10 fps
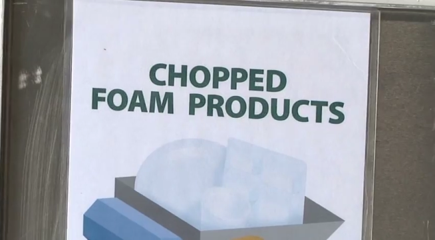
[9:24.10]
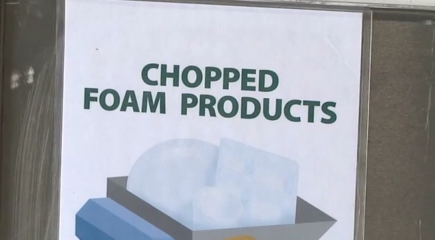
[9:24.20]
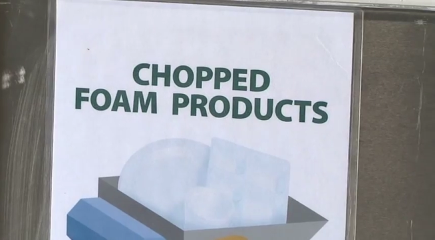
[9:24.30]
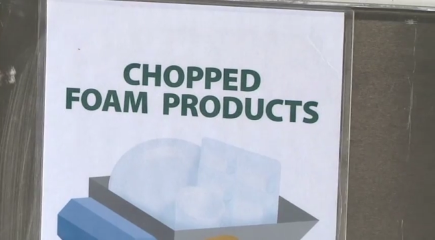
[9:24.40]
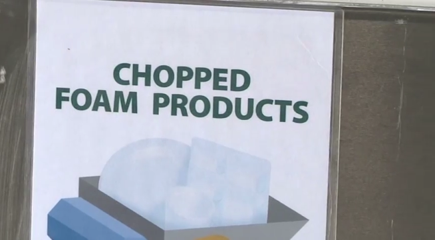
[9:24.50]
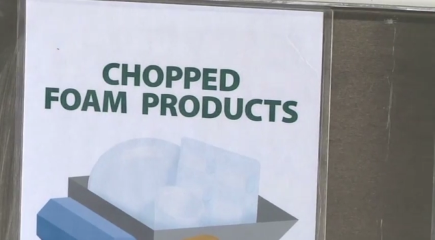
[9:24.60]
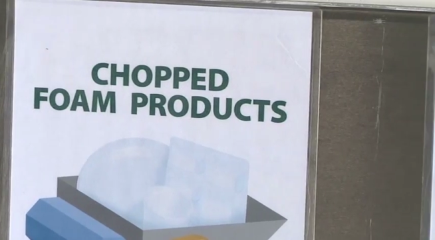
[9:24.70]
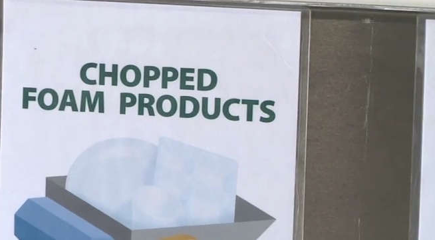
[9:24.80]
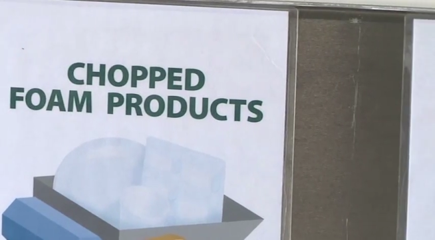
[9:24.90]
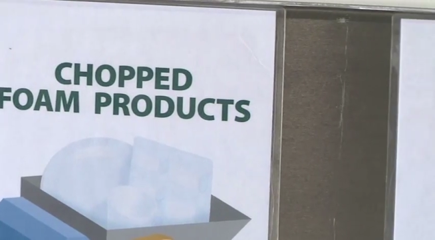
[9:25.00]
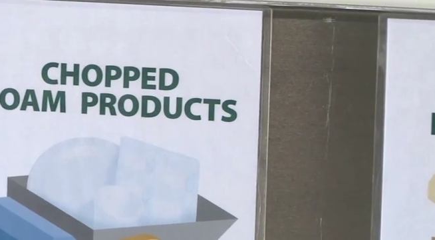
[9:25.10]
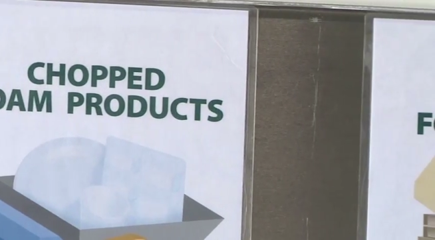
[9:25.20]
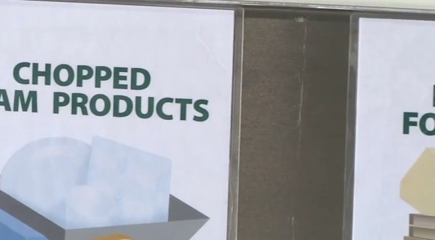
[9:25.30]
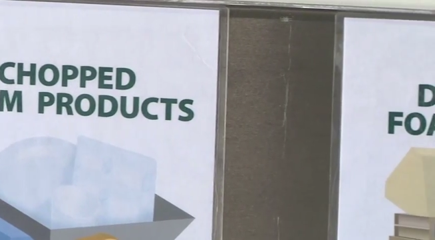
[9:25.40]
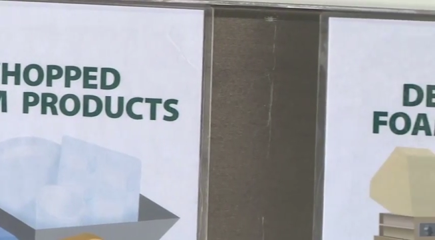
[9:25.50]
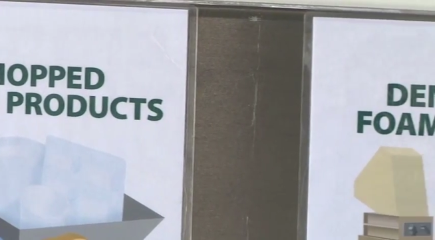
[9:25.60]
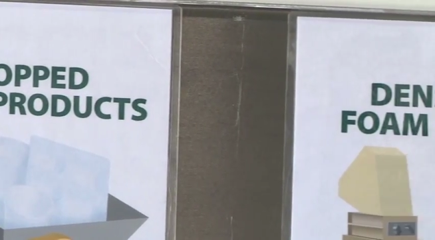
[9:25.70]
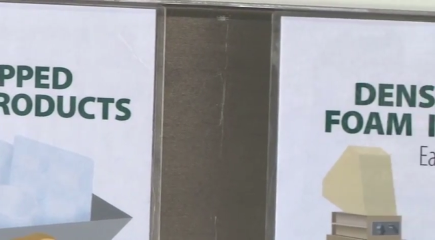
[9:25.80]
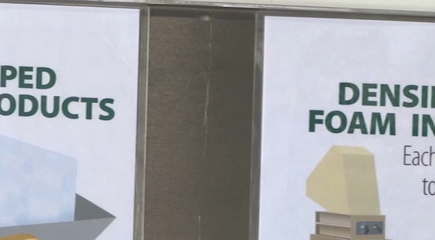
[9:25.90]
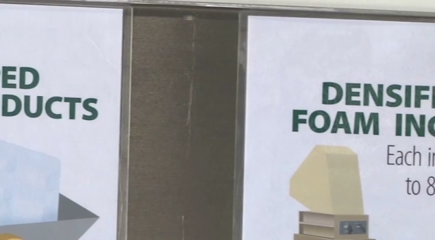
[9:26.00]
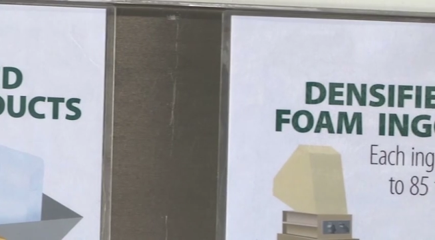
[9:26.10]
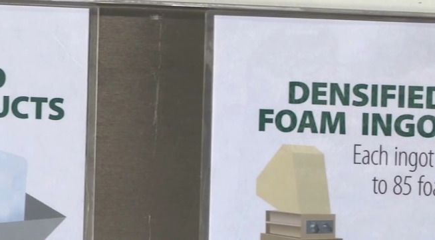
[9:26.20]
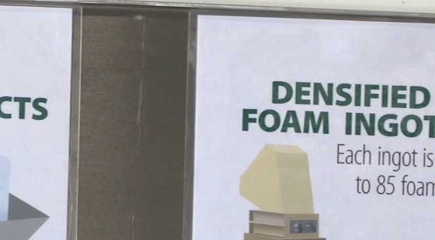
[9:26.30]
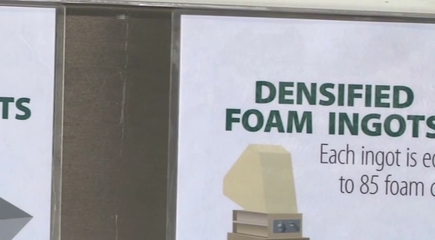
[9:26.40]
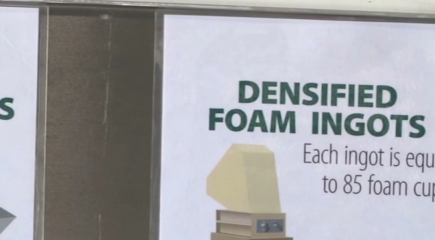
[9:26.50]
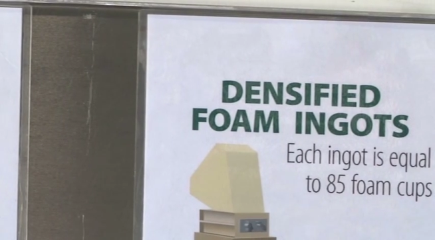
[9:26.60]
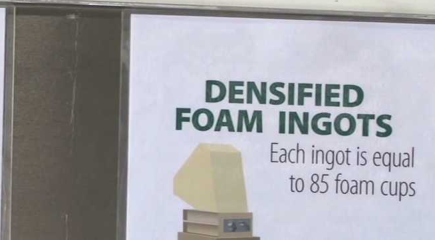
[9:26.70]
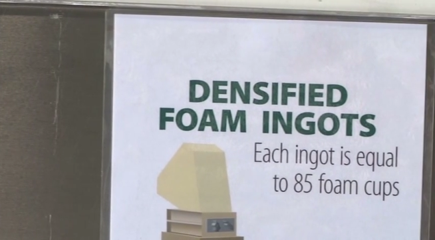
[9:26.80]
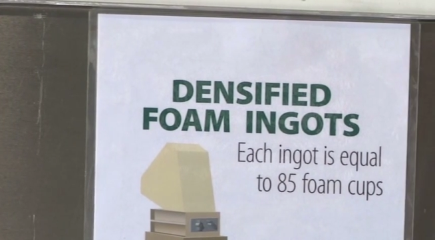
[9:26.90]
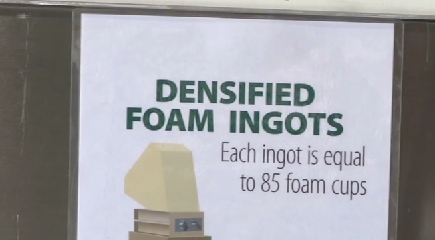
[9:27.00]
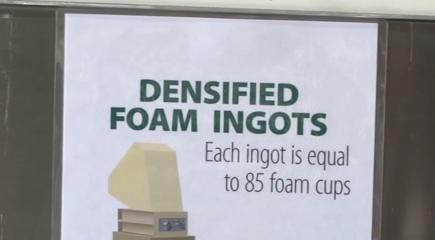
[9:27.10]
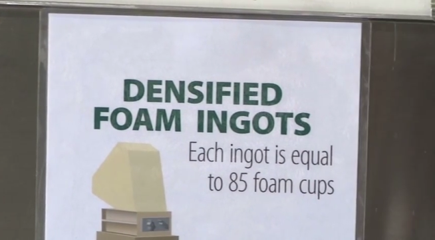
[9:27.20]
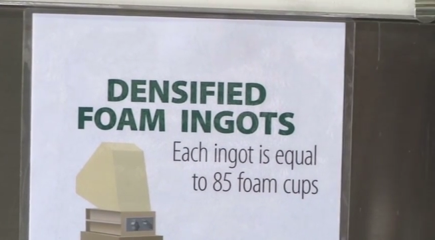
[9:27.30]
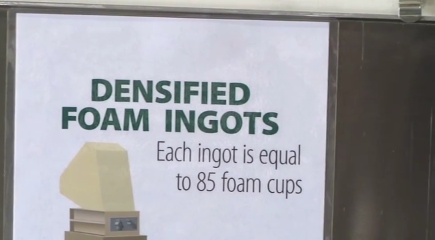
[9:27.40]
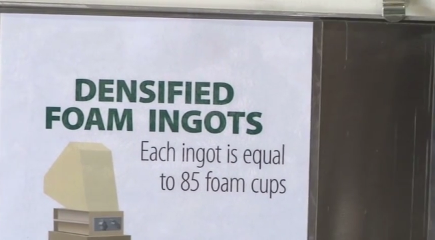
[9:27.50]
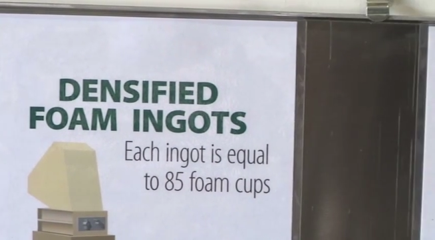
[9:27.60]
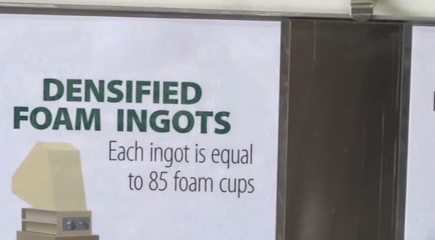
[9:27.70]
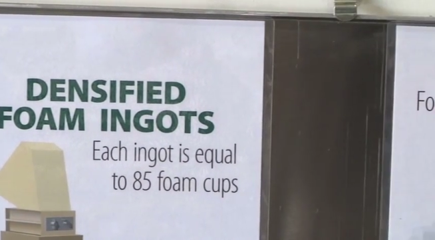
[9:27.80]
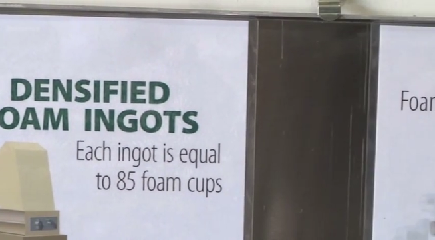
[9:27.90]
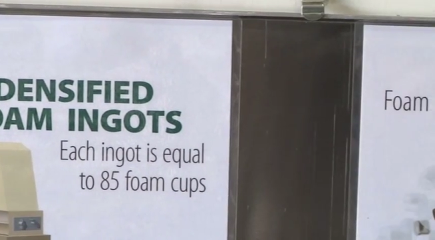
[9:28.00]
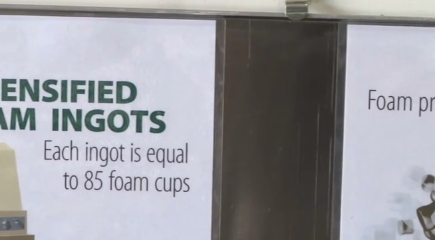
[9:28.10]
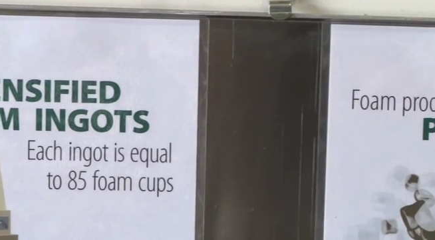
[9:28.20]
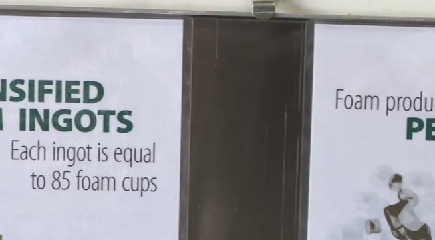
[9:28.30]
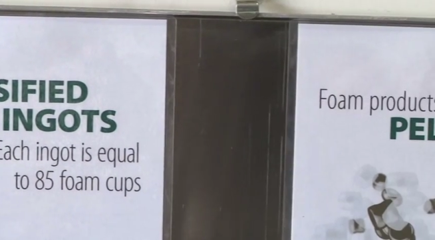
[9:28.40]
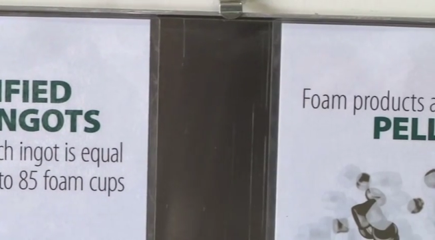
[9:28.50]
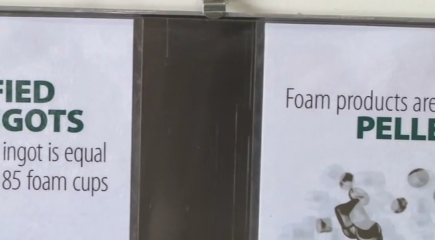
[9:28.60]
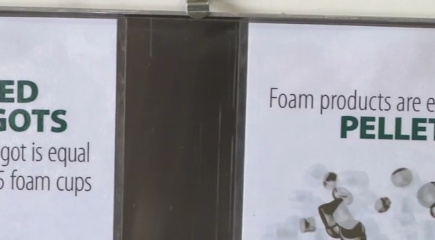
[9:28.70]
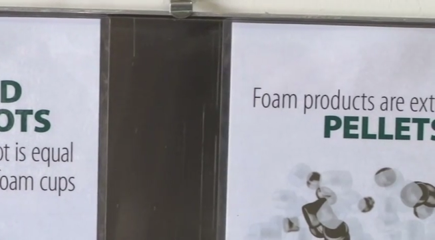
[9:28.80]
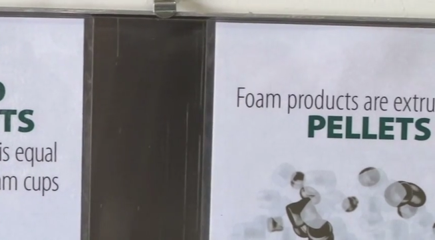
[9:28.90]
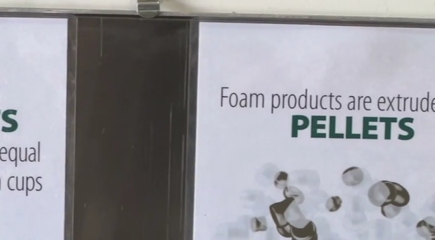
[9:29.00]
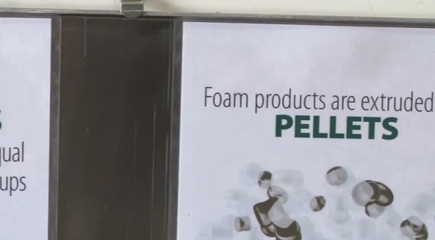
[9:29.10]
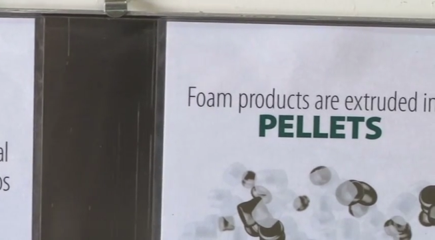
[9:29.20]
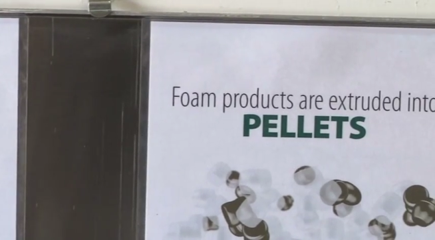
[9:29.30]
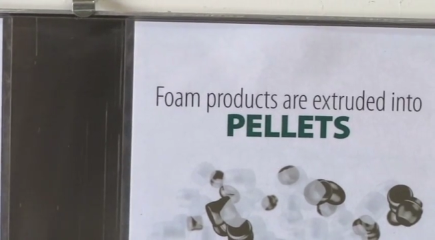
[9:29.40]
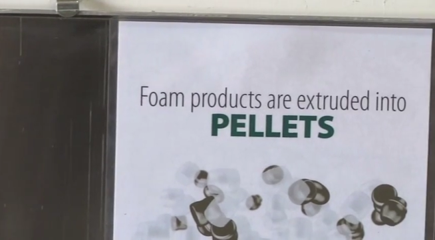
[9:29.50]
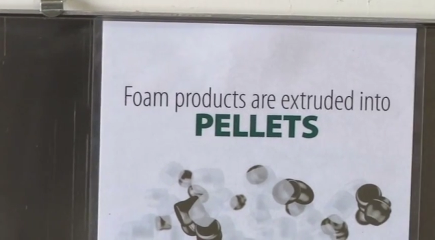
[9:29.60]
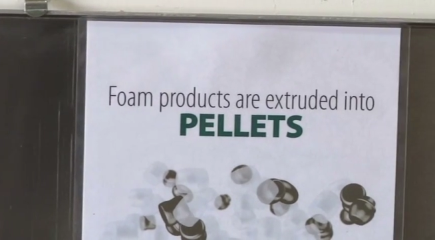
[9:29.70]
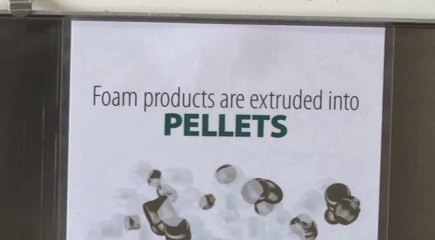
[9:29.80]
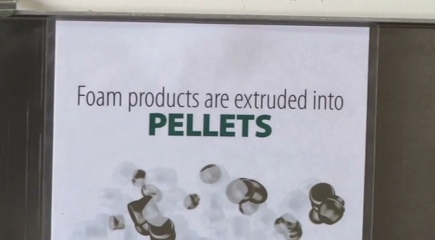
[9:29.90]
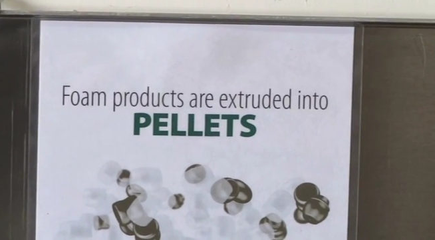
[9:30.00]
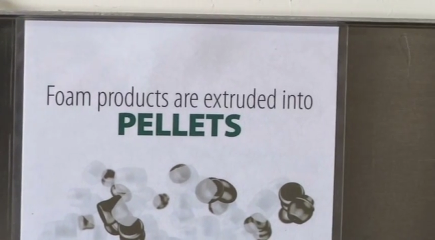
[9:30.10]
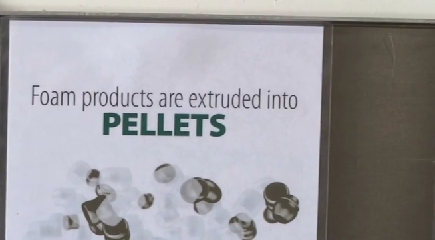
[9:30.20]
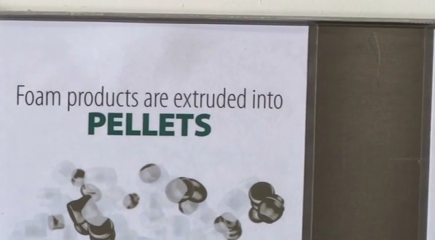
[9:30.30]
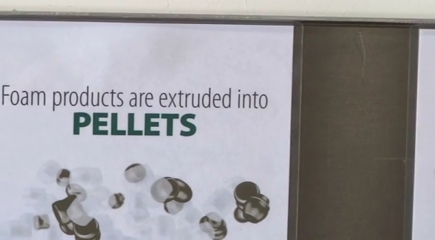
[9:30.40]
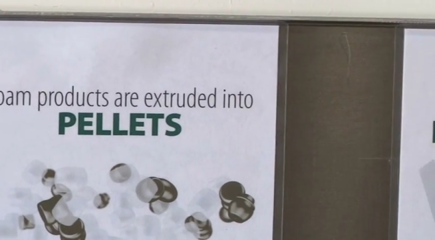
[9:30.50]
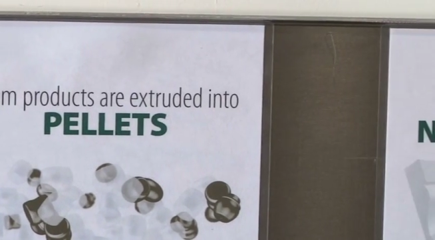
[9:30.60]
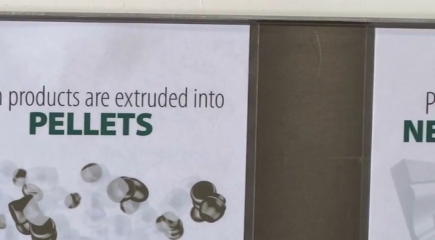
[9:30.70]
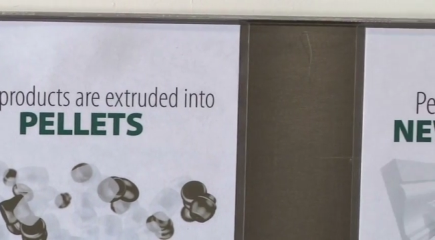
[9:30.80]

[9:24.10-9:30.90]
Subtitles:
(no speaker visible)